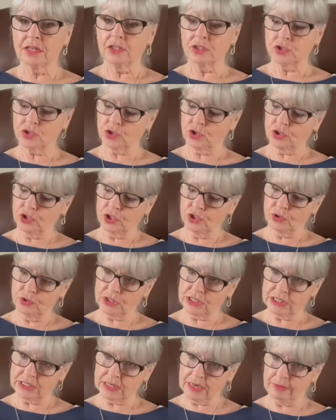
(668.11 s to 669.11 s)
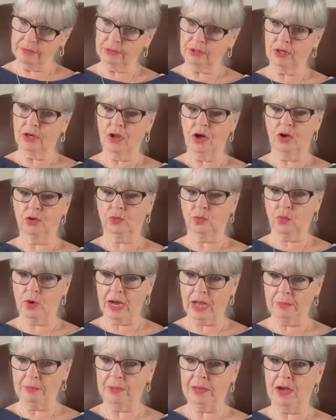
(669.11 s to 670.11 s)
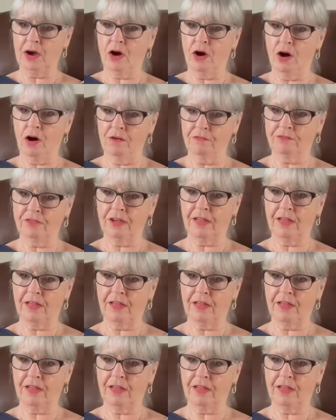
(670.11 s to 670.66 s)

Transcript: So you use a damp cloth, wipe it off,